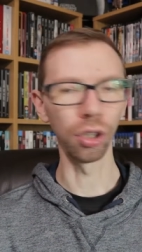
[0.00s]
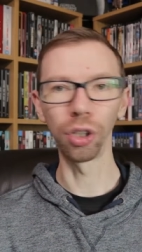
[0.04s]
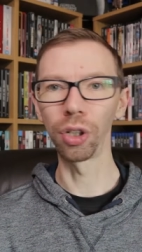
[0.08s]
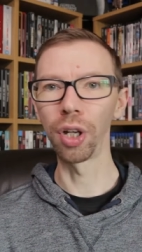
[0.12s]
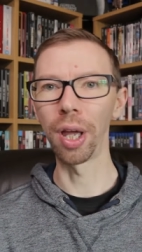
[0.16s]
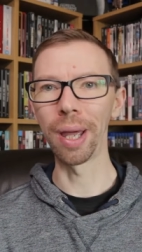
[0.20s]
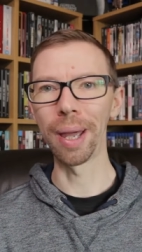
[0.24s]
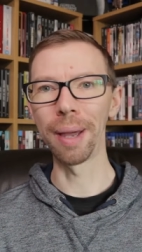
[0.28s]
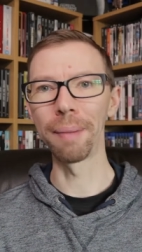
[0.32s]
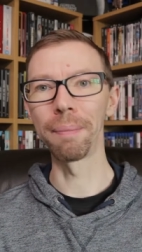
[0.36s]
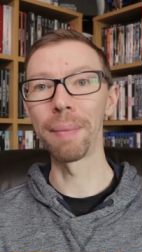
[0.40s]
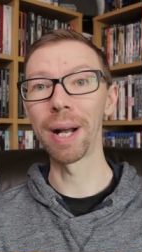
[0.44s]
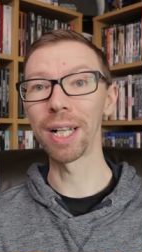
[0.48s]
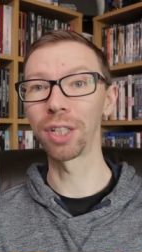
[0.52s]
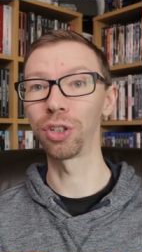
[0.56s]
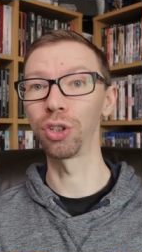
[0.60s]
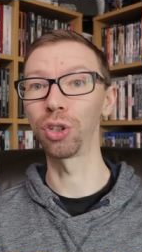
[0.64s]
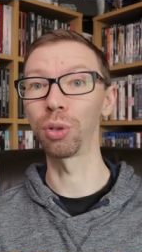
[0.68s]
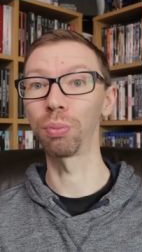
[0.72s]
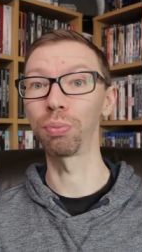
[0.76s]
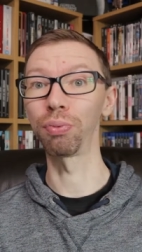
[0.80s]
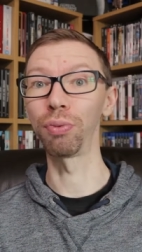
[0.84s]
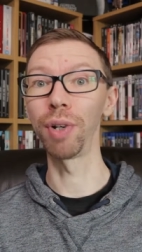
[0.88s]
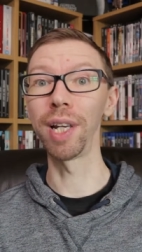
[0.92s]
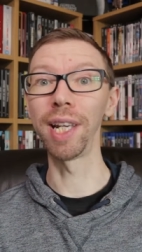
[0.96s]
matches
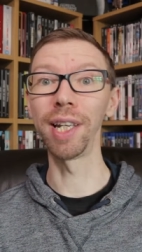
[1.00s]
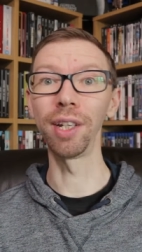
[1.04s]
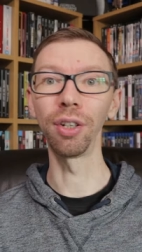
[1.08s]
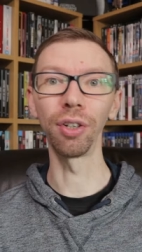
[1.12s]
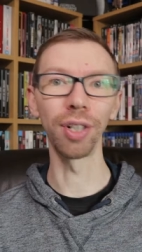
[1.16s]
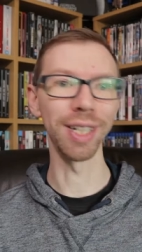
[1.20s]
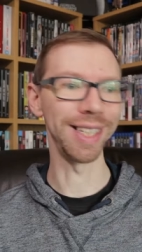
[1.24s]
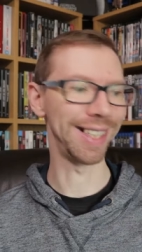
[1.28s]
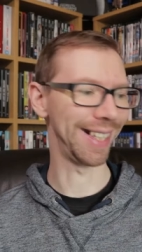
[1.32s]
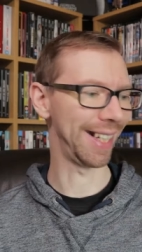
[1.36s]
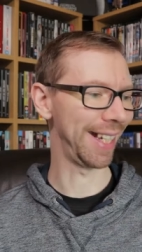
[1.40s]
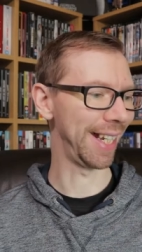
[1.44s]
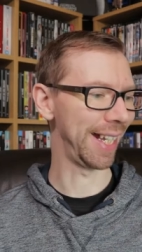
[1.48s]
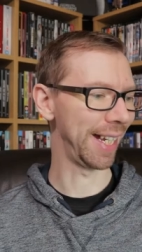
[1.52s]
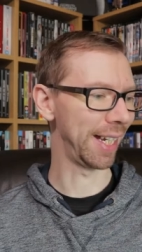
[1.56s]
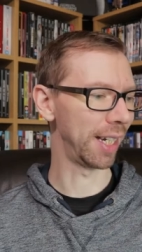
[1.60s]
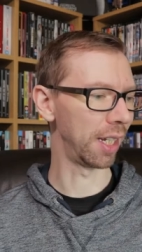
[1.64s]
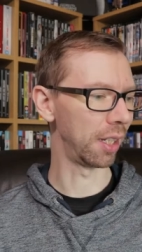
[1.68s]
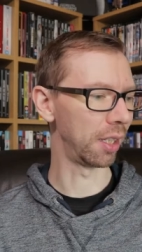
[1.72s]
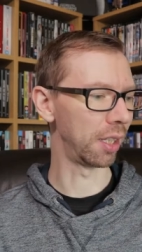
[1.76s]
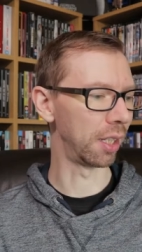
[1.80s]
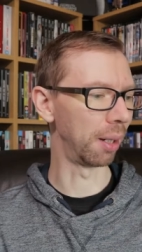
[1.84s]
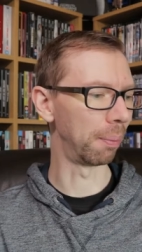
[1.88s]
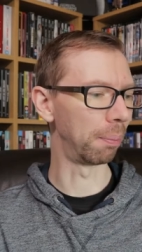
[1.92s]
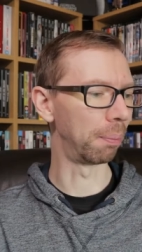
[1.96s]
up really nice in
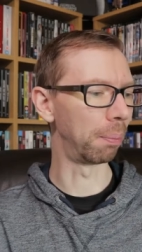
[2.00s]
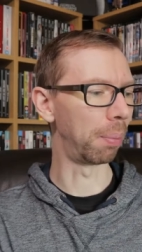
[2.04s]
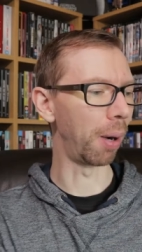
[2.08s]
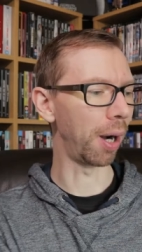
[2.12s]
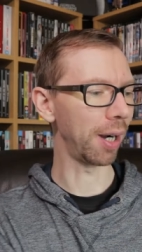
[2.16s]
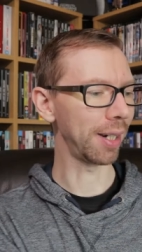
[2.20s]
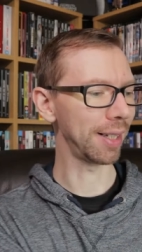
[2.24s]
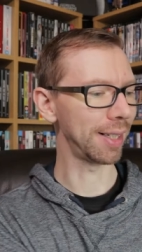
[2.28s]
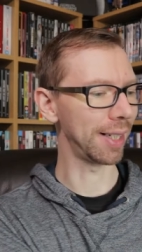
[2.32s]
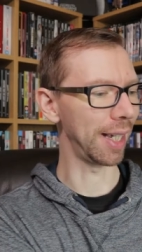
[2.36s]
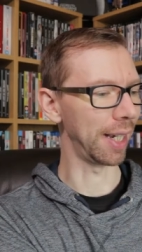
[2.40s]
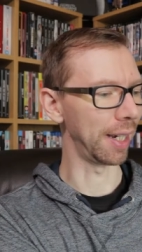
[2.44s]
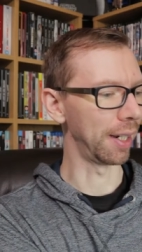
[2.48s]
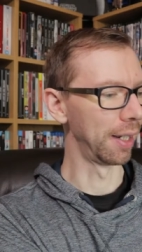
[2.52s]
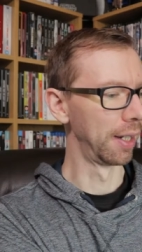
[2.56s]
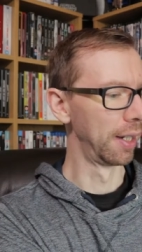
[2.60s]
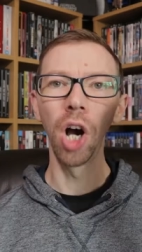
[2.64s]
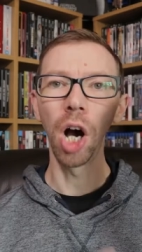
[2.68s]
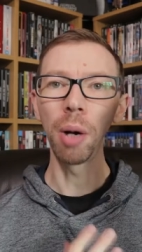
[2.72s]
the box set.